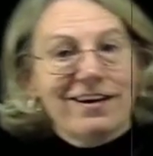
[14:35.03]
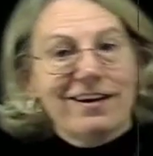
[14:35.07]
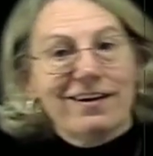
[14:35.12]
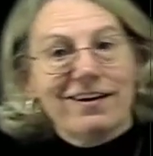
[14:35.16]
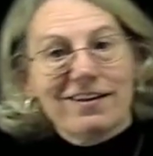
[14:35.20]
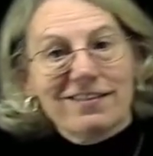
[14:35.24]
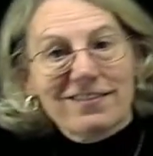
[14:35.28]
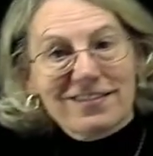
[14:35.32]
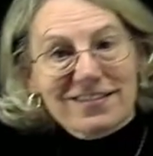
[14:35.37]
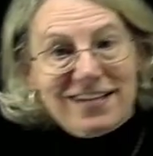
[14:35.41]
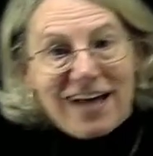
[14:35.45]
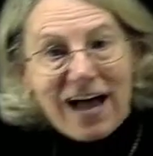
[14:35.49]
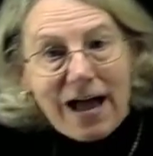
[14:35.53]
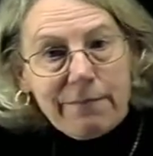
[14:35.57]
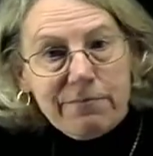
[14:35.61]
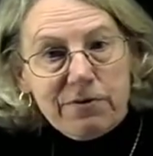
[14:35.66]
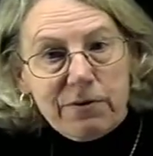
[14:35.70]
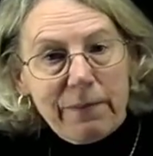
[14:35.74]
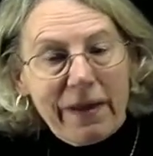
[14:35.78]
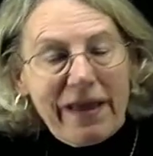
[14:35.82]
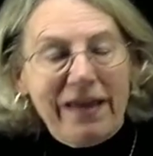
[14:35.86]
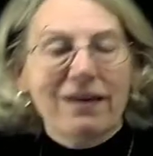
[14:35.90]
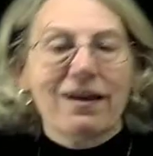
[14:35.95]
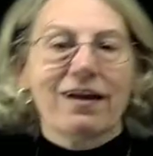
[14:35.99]
it in the time
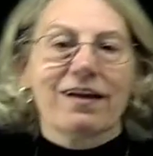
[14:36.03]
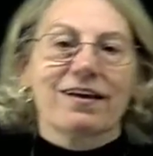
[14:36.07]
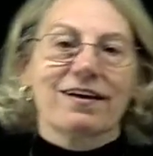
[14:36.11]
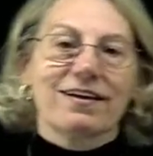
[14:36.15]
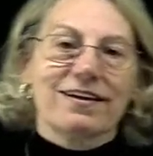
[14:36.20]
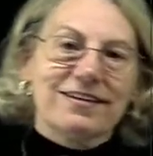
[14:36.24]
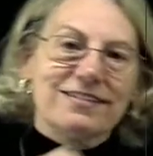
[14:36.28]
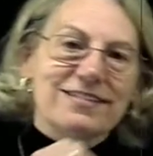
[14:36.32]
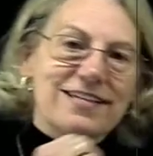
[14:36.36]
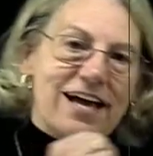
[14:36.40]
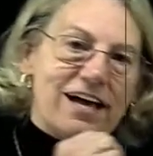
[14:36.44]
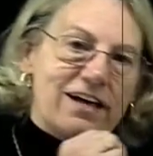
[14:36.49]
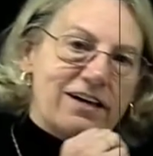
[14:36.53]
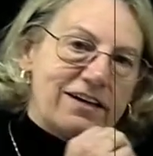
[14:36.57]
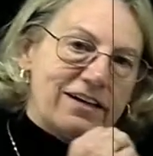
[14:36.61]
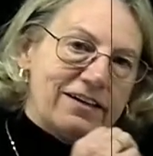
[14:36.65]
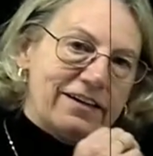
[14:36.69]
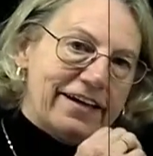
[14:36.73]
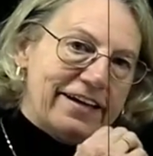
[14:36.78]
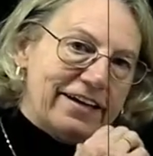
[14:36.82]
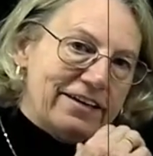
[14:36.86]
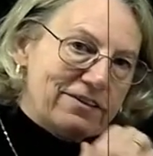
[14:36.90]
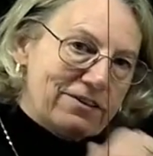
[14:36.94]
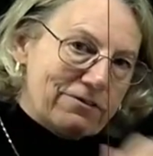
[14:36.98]
domain, I can
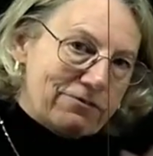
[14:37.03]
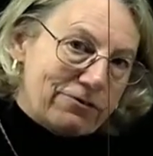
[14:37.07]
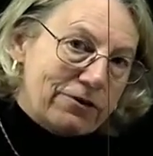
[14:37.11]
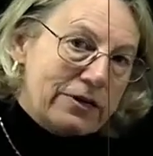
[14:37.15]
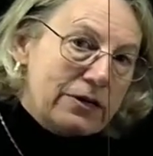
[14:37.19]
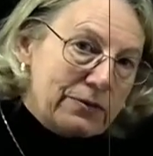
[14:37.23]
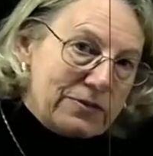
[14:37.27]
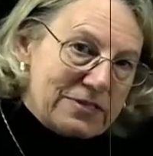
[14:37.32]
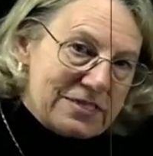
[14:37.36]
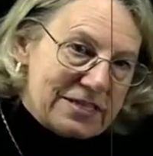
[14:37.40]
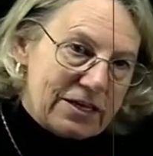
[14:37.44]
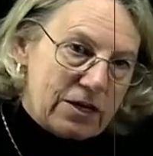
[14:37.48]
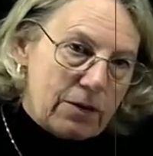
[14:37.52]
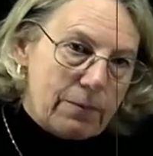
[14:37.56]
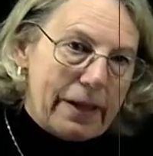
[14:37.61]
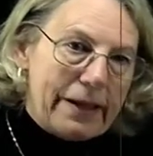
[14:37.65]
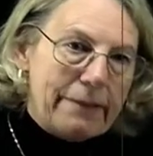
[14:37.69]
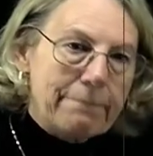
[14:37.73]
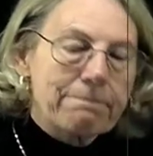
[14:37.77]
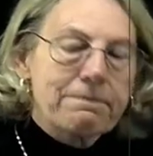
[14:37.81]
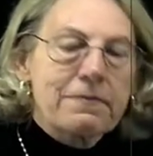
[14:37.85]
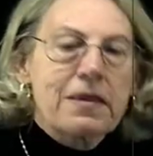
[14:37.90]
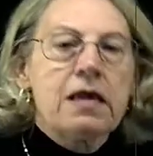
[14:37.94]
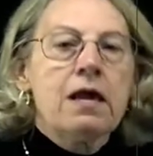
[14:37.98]
calculate it in the frequency
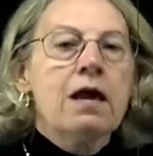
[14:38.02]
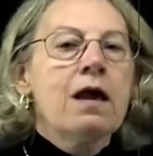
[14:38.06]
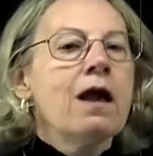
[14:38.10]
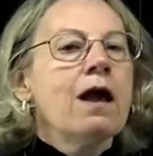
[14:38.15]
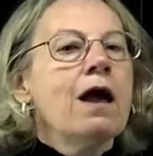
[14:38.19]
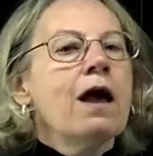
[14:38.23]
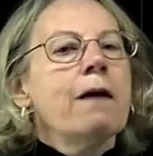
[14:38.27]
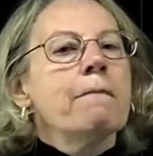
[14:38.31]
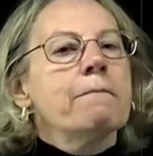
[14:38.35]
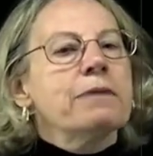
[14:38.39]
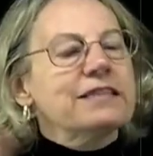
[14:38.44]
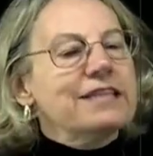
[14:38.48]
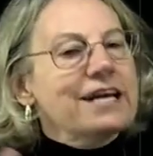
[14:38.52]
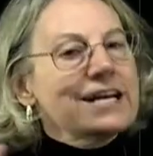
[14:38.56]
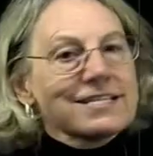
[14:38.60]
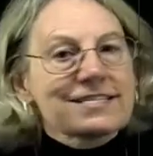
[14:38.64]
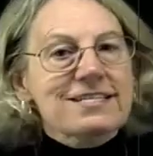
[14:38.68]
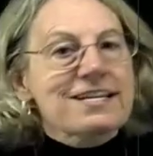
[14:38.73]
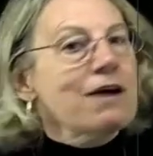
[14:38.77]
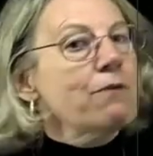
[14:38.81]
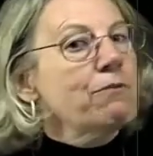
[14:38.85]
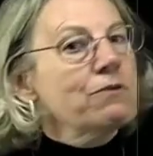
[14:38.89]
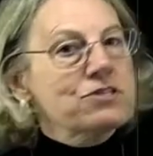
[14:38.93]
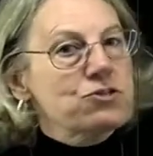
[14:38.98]
domain. But that's
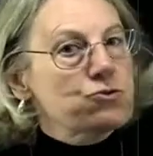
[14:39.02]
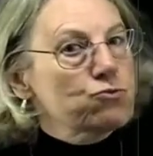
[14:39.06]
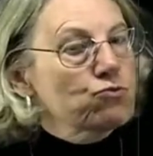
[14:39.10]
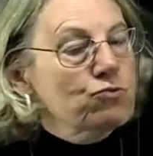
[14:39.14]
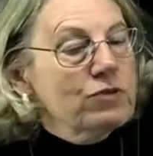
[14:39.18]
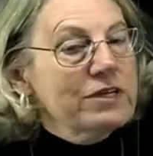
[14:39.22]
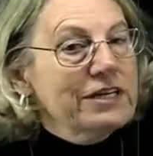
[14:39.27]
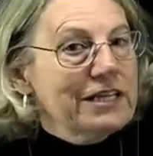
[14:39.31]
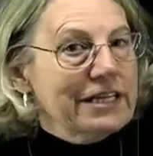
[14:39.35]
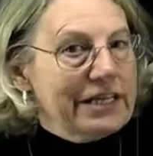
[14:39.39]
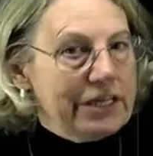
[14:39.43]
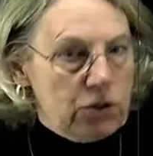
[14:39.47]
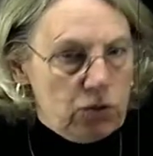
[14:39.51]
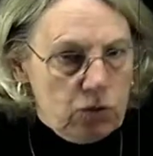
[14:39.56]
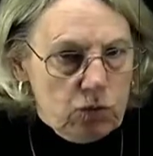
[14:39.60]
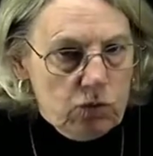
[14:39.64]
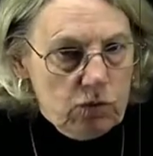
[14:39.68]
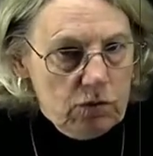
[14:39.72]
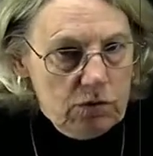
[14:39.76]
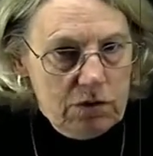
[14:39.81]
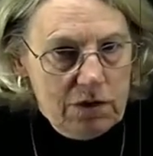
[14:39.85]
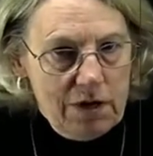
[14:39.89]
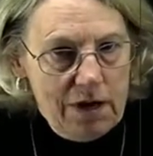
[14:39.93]
not what's really cool